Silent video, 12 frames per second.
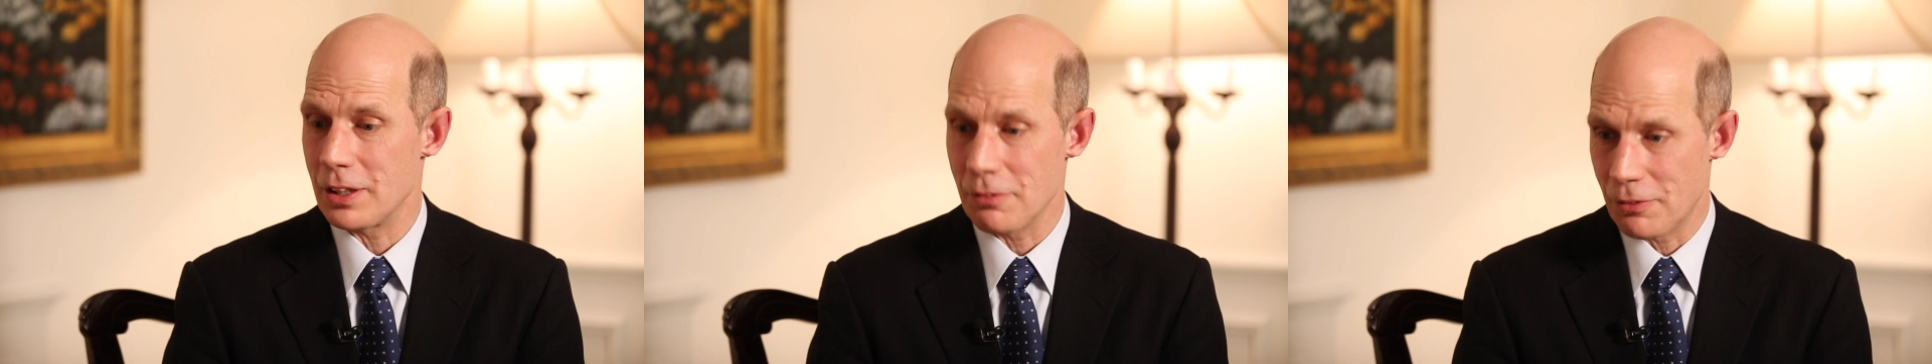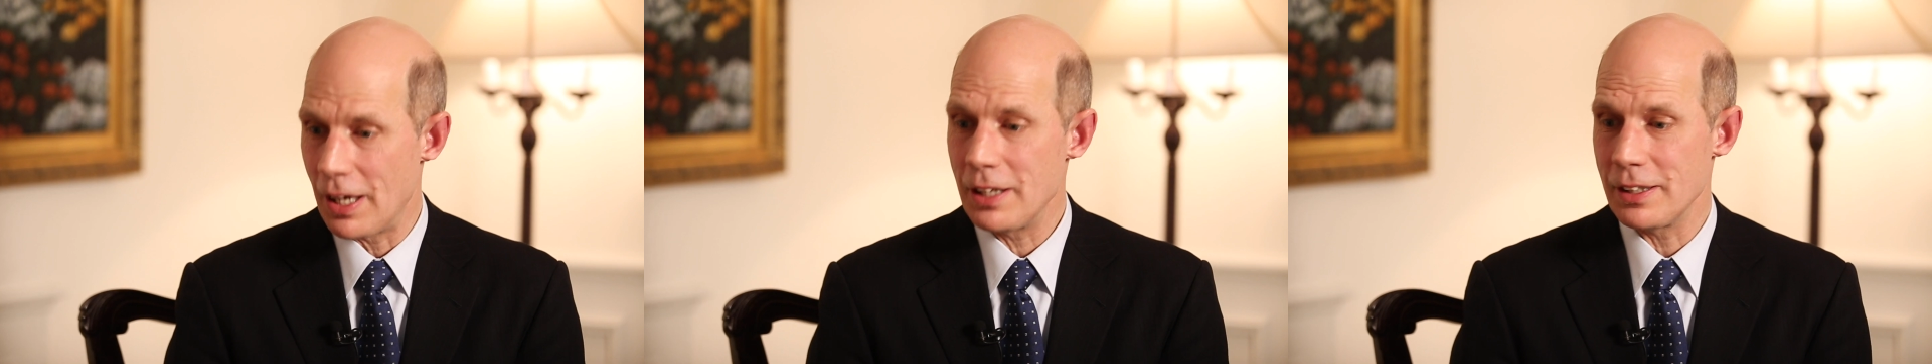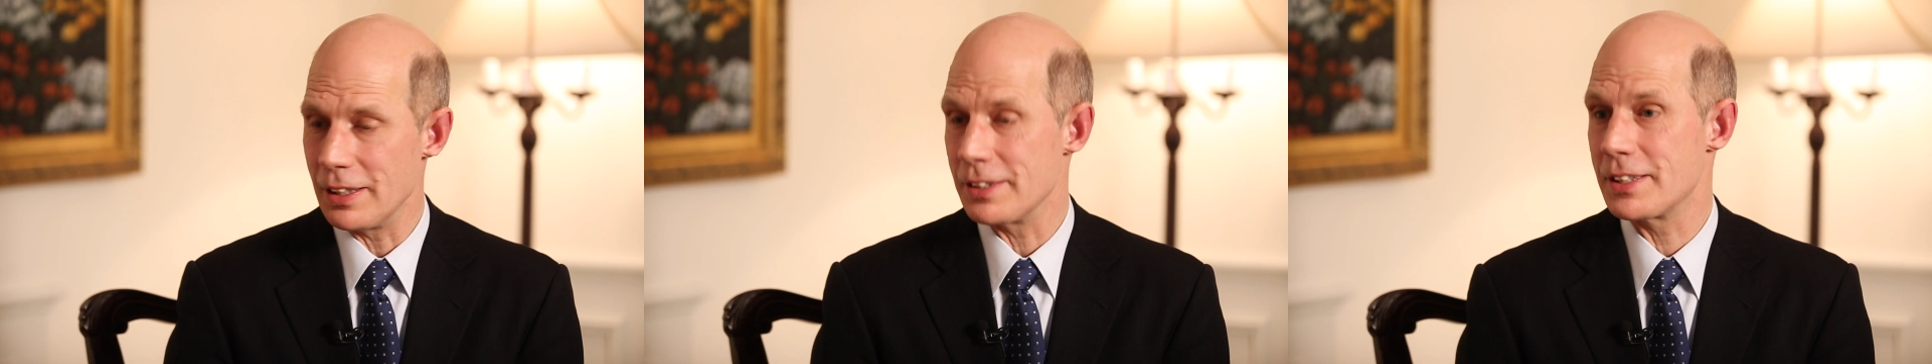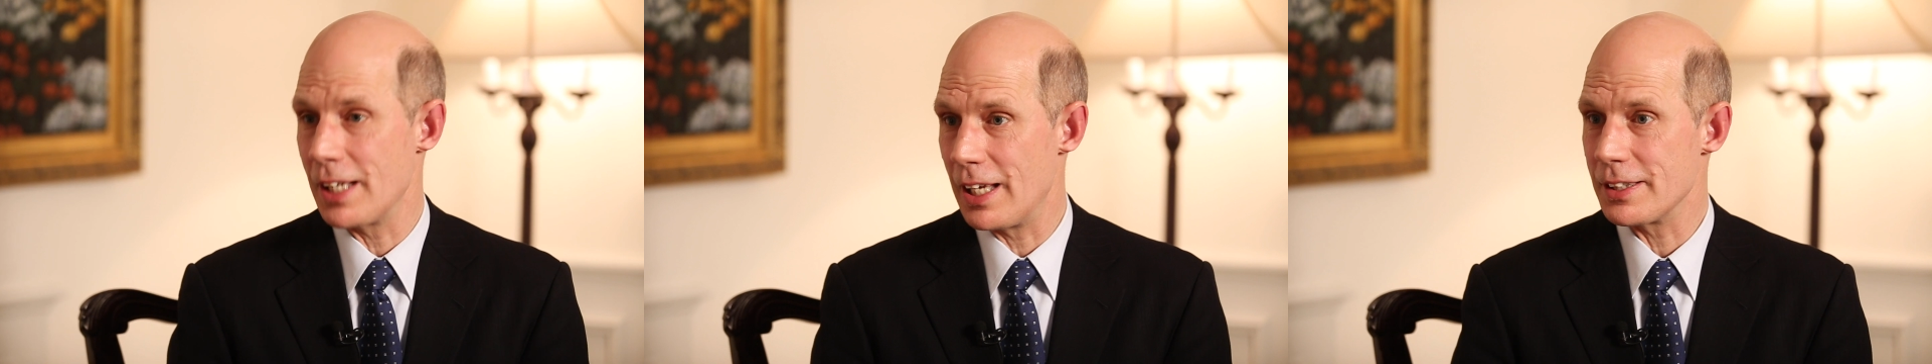a defendant
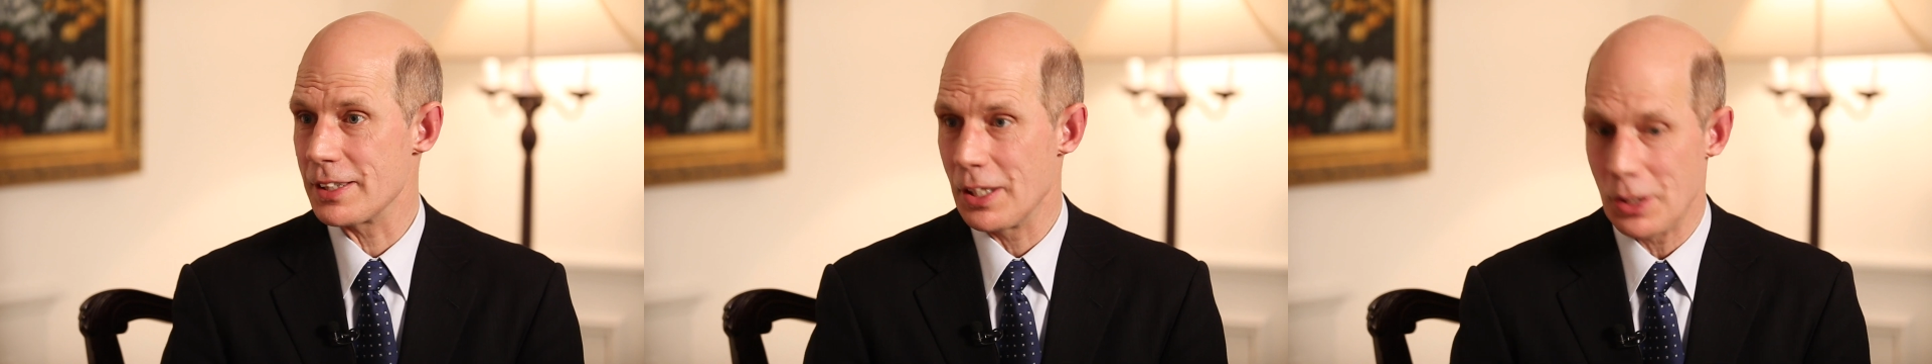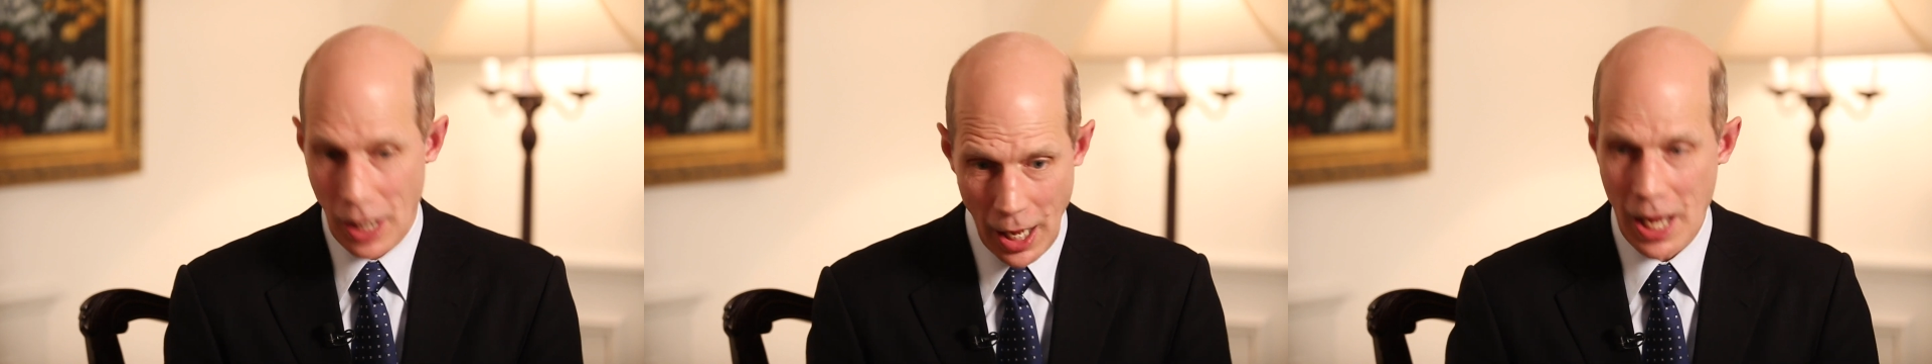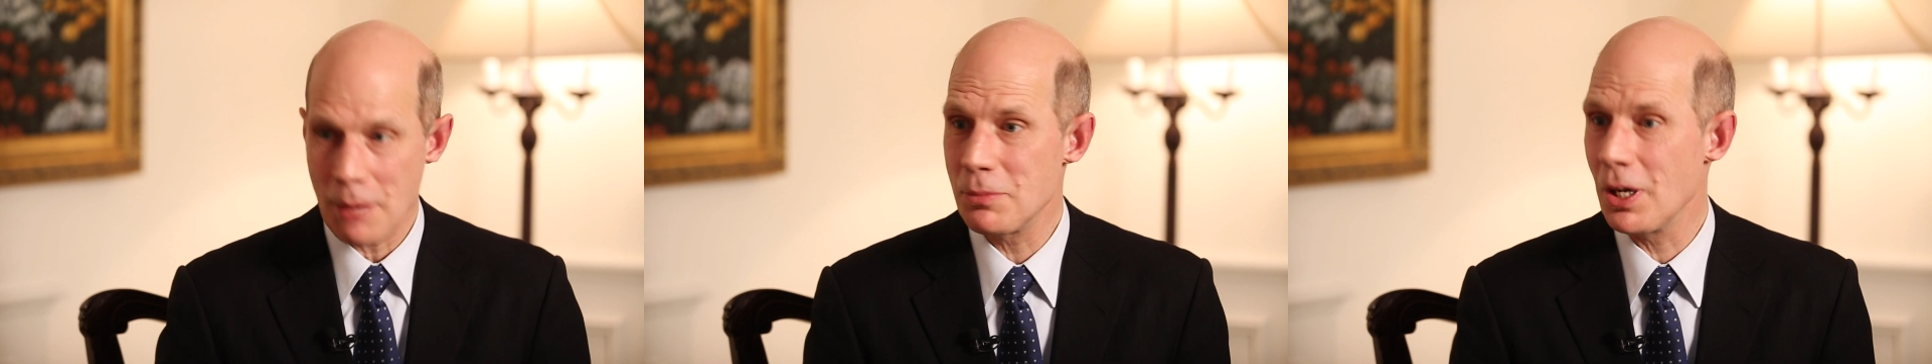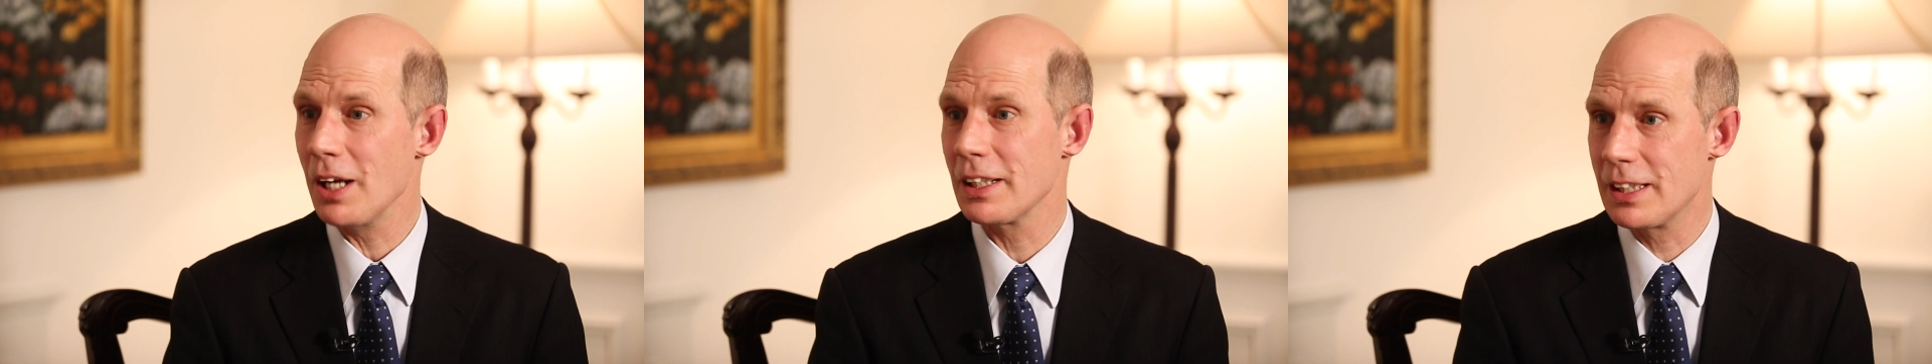says, "I'm not